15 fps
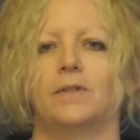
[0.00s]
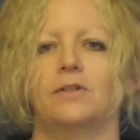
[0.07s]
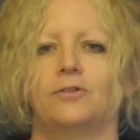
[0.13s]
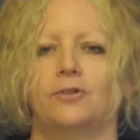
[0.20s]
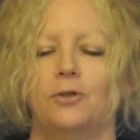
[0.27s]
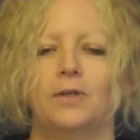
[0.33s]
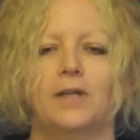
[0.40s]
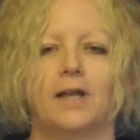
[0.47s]

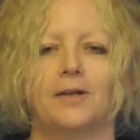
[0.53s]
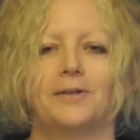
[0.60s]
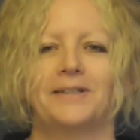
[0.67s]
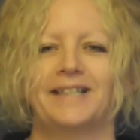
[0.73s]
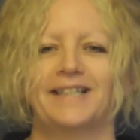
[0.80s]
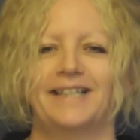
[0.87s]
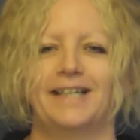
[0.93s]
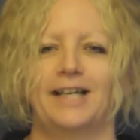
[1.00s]
studio
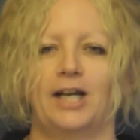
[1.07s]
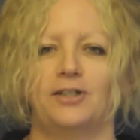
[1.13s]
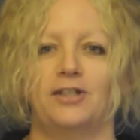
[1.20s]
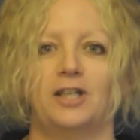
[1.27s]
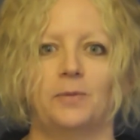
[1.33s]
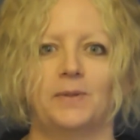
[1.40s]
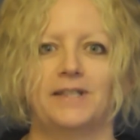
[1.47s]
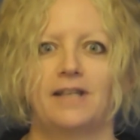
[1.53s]
until
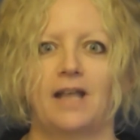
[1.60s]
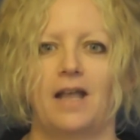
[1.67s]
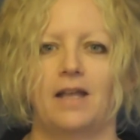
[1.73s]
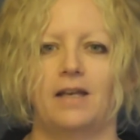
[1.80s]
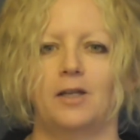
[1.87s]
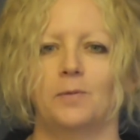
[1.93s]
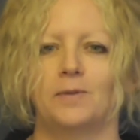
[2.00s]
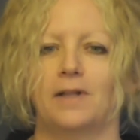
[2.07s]
he was
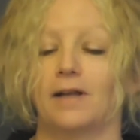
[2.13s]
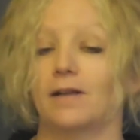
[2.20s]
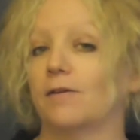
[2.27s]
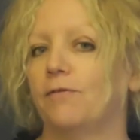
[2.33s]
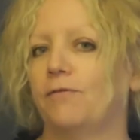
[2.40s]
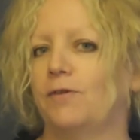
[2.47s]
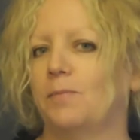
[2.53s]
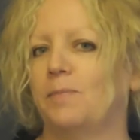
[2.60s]
10. It was like a
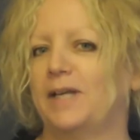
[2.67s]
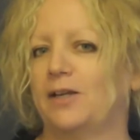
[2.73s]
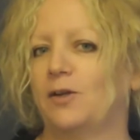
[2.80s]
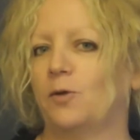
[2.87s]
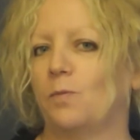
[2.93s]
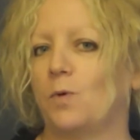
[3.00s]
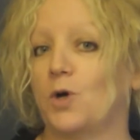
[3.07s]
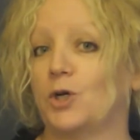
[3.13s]

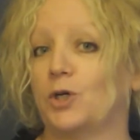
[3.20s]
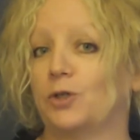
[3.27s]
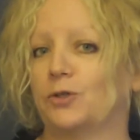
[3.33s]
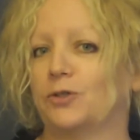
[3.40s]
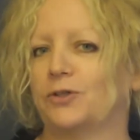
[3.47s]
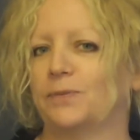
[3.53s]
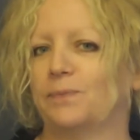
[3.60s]
forbidden world.